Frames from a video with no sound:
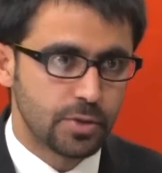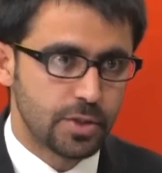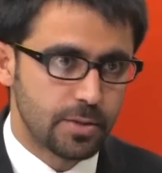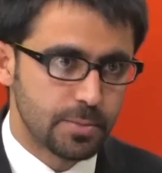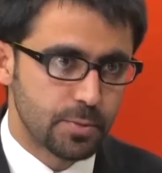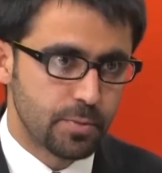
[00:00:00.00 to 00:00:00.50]

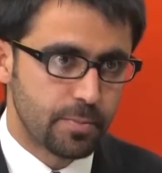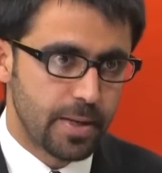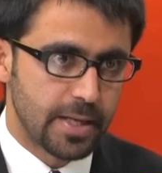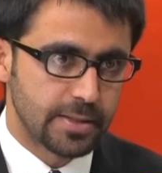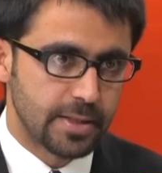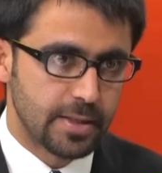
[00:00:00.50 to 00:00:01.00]
terms with
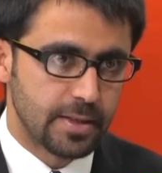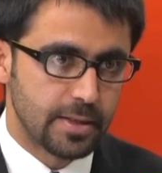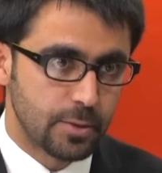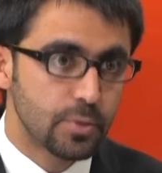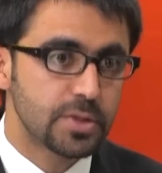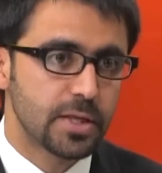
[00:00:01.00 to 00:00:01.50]
Baghdad,
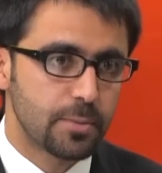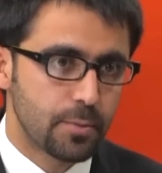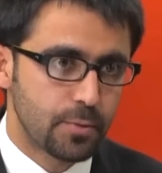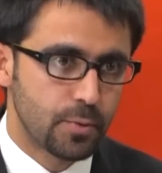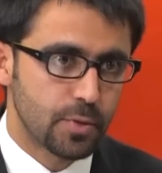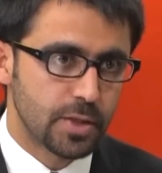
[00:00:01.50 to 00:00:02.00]
in good terms
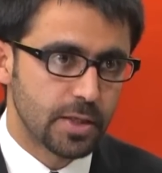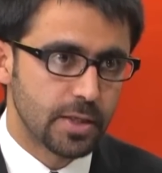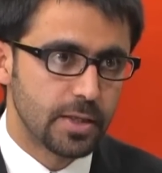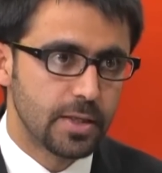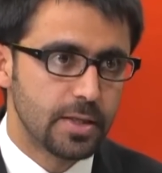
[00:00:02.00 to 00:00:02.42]
with Turkey,